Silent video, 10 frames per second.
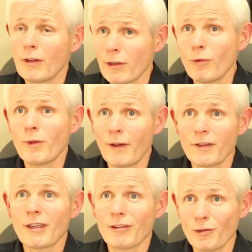Now, this woman's
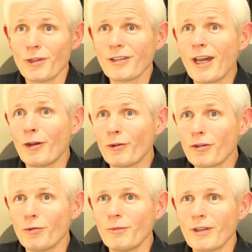obviously suicidal, or
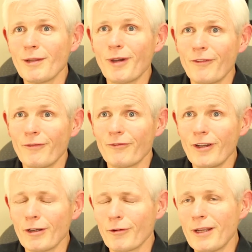she wouldn't be seeing my
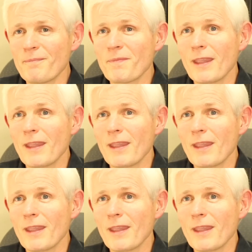friend, right?